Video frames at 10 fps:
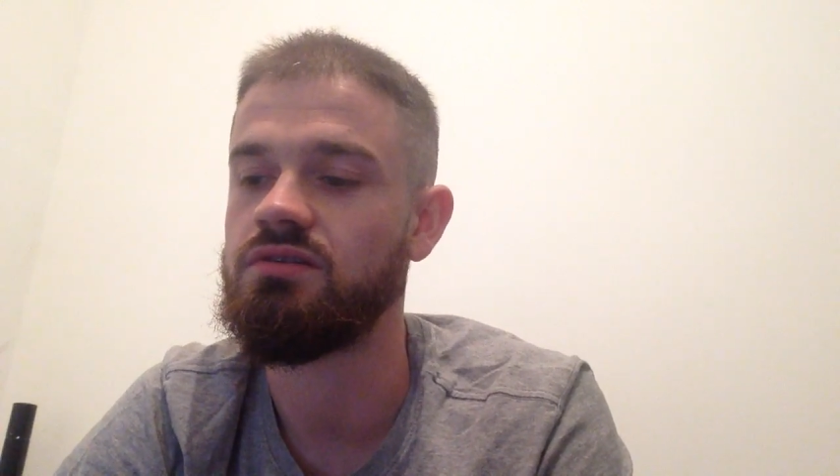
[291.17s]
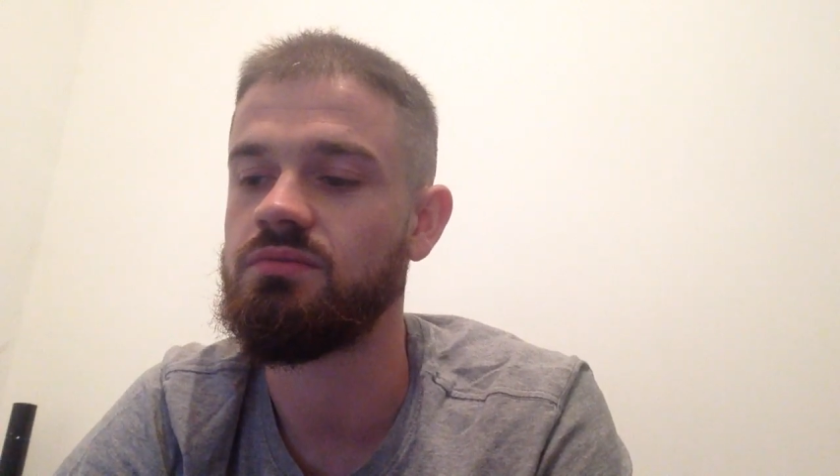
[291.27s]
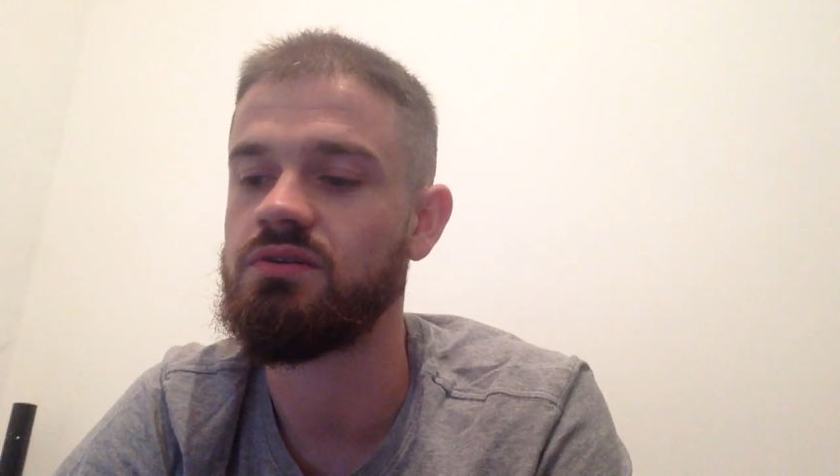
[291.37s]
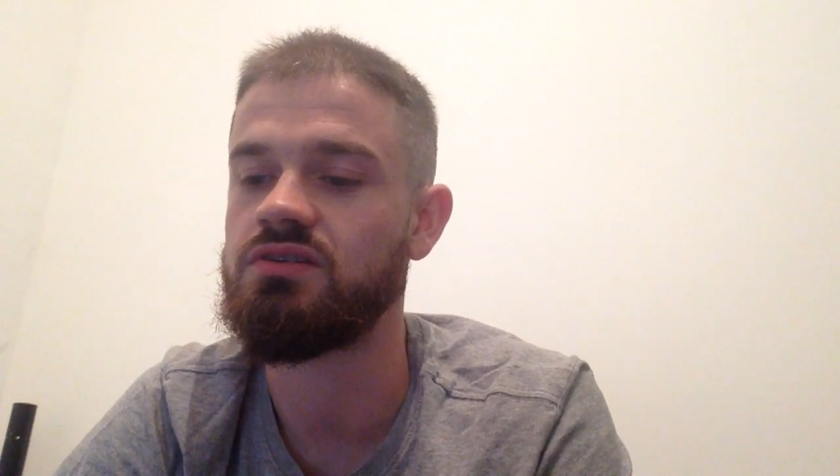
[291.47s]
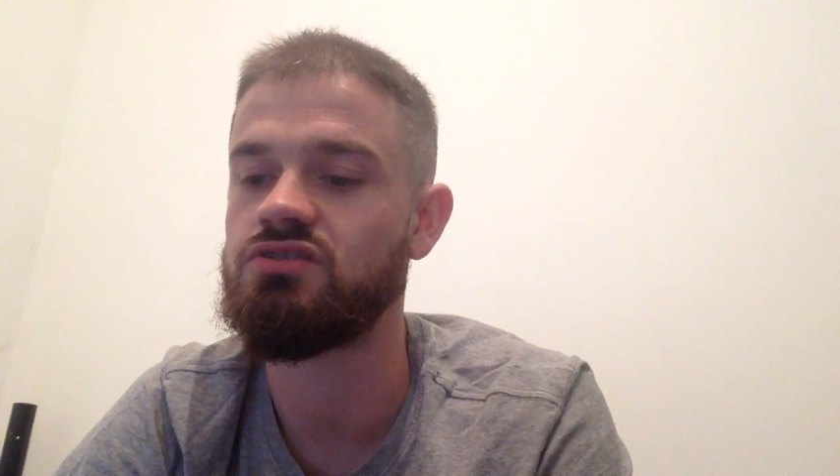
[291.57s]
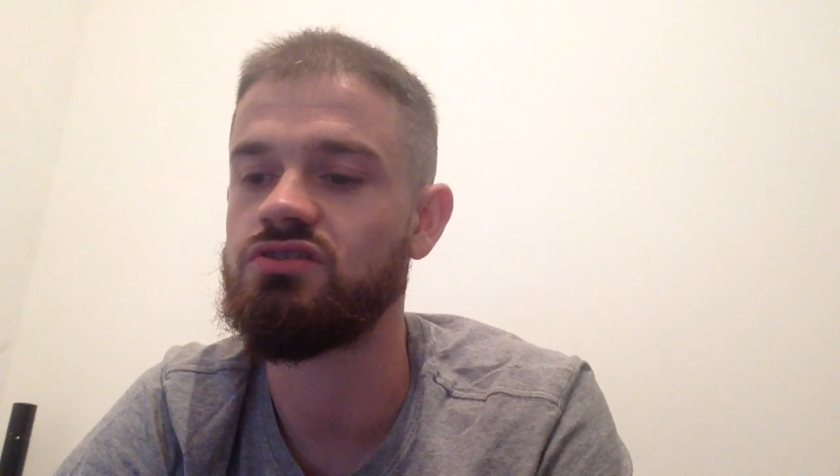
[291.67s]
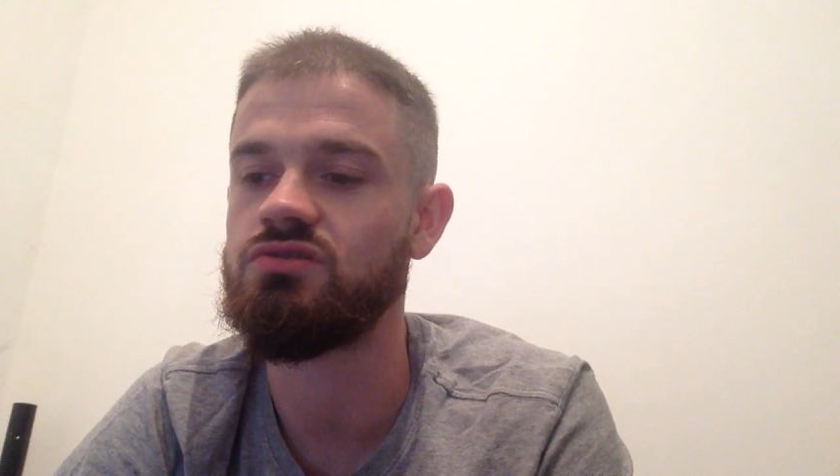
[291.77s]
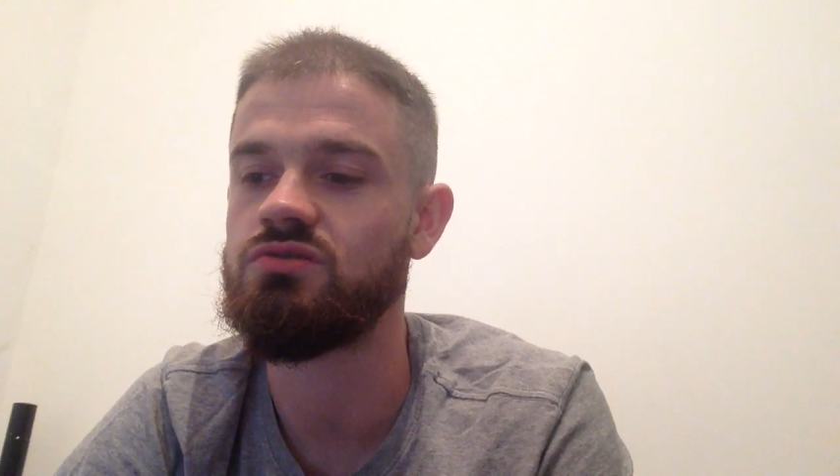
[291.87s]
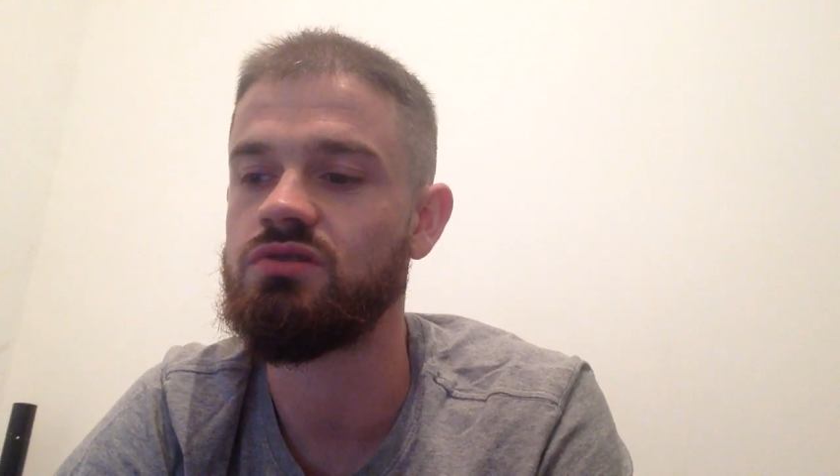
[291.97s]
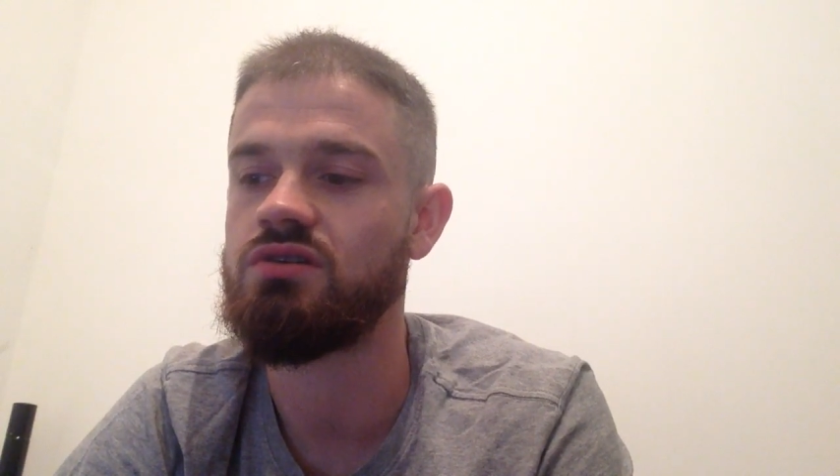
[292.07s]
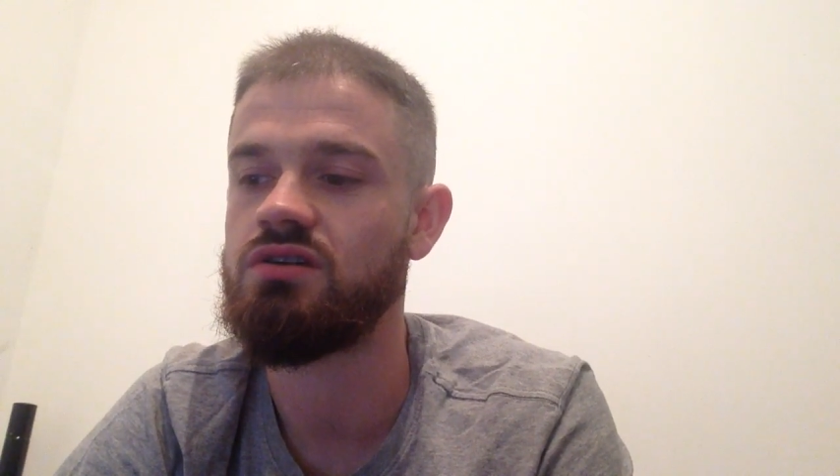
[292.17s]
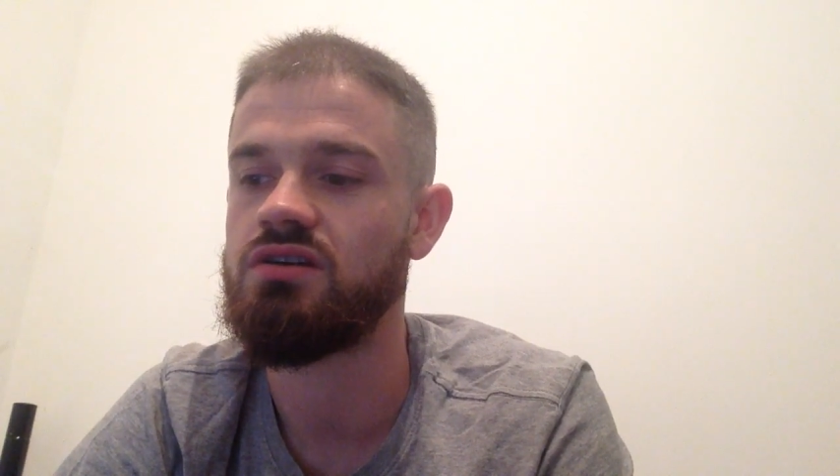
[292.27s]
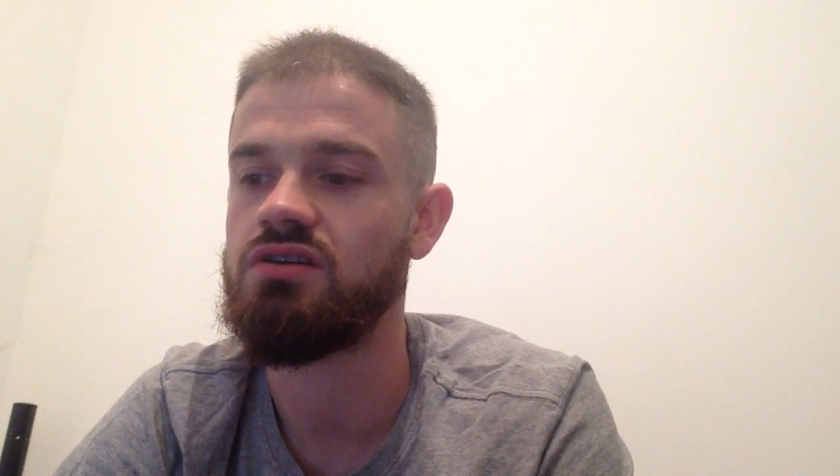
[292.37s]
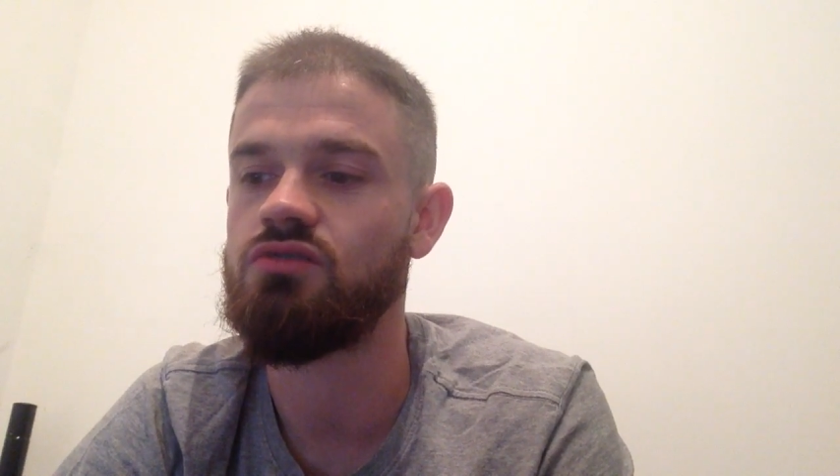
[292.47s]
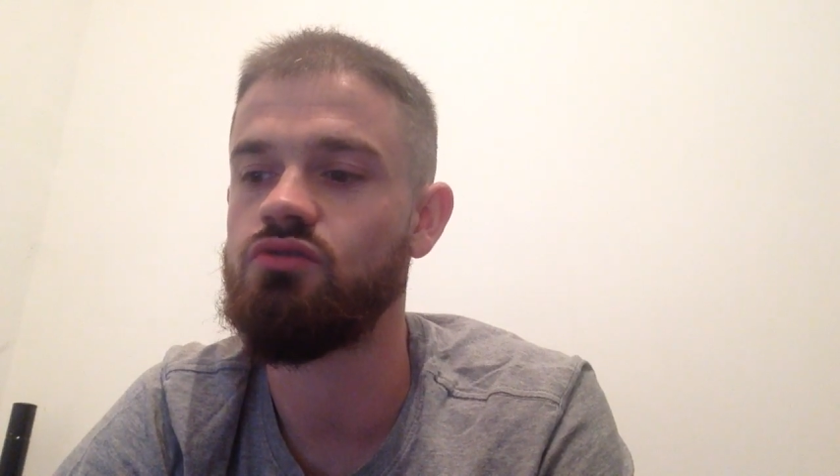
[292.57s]
Because you're
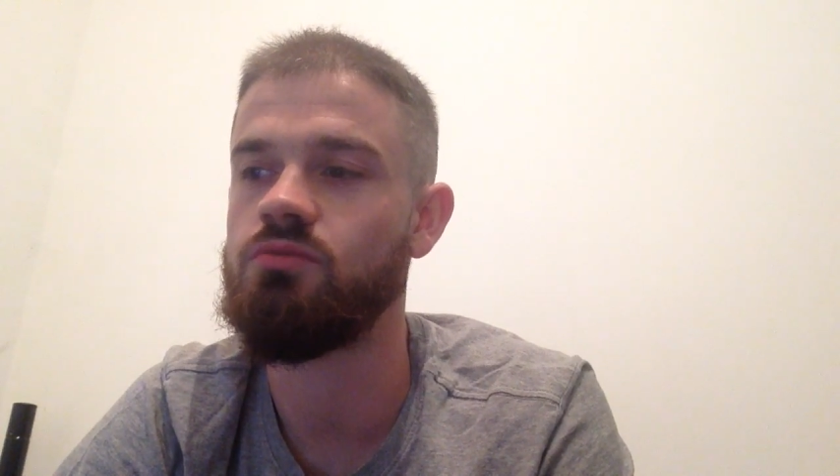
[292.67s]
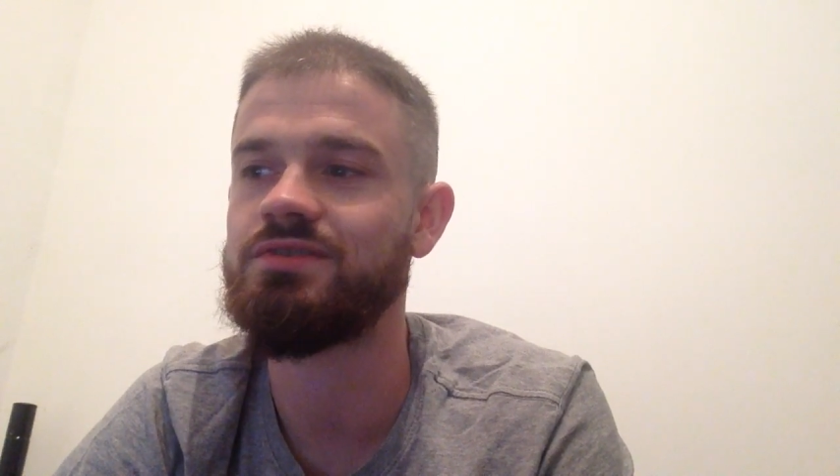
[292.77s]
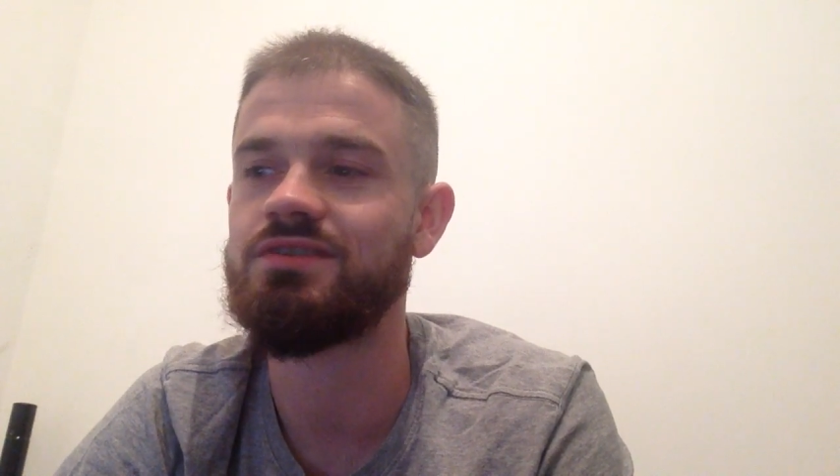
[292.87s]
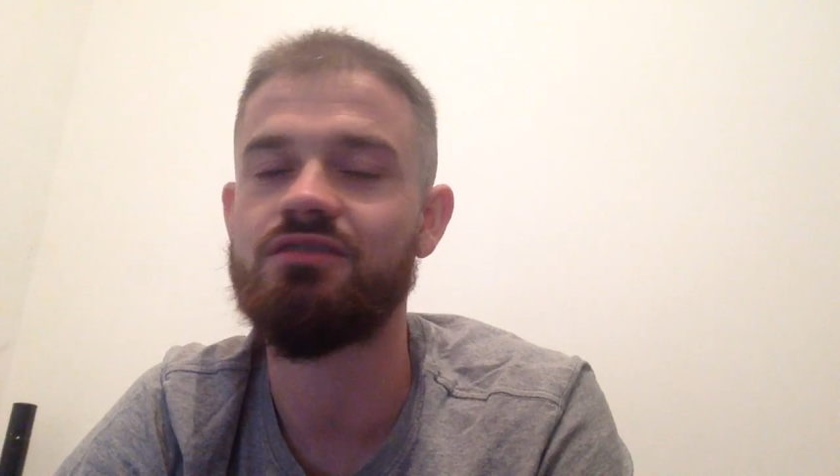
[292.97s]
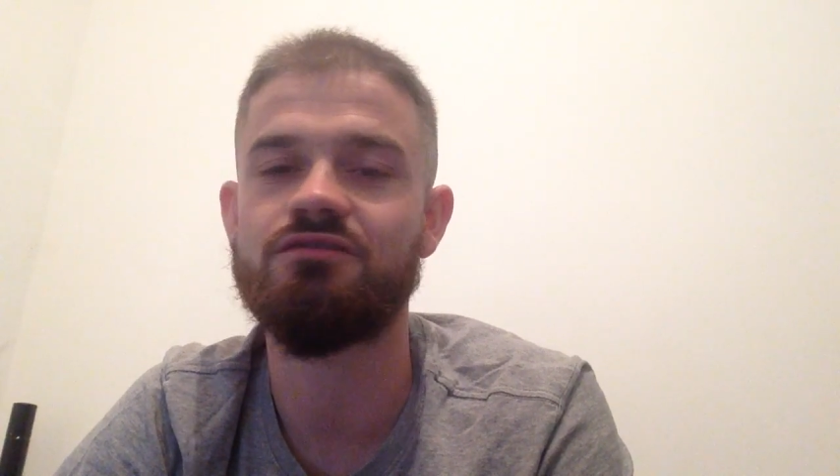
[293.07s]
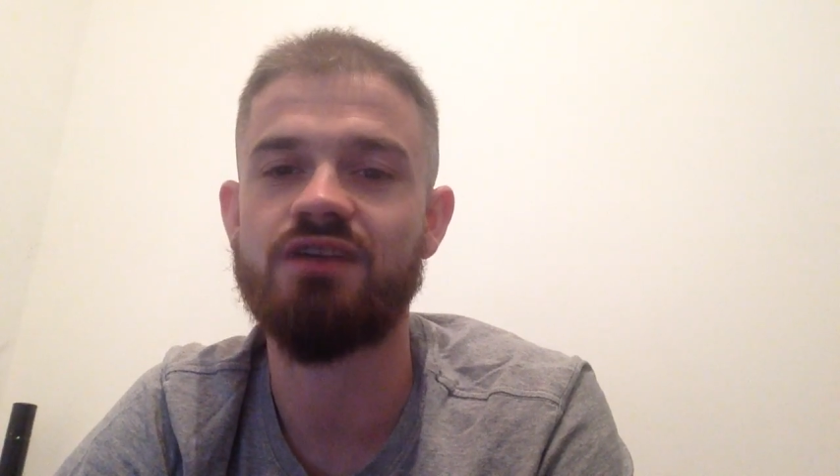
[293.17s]
almost like a